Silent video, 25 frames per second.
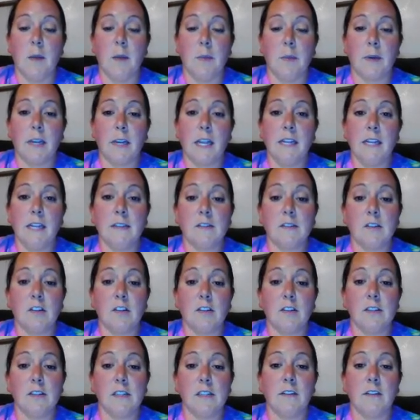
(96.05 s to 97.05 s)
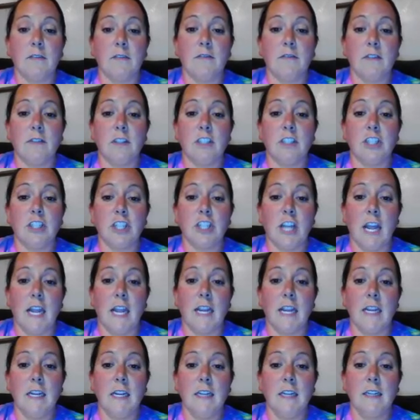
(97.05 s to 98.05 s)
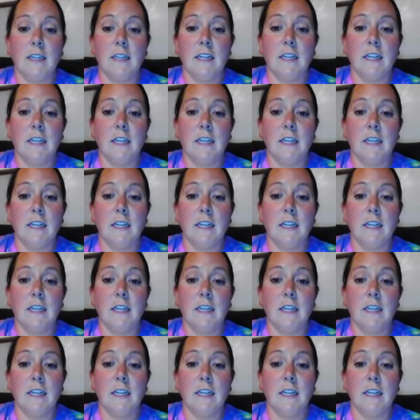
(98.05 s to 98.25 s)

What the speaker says: uppercase cursive J,